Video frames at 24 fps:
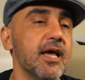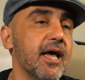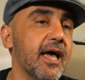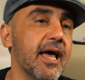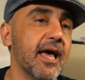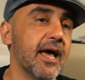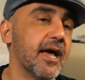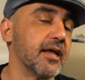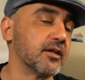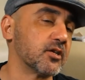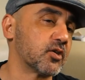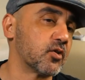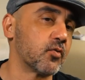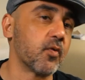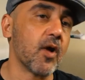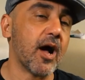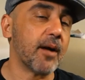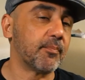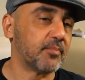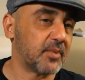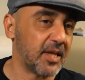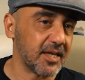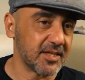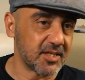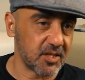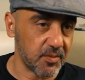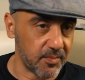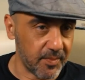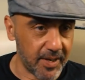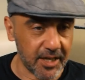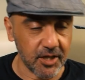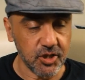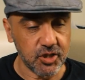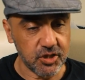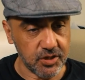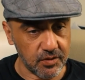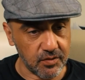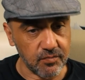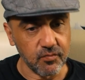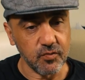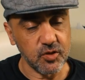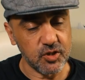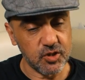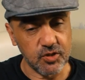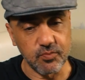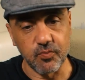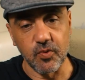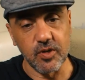and crop decimation,
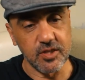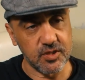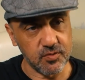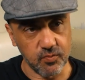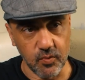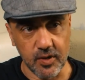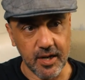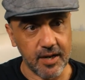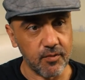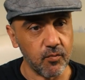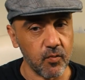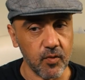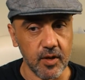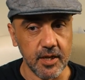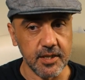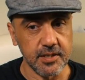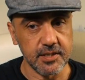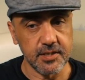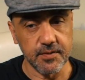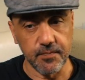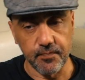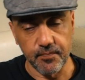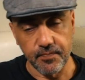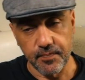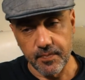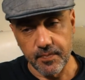which was what it was.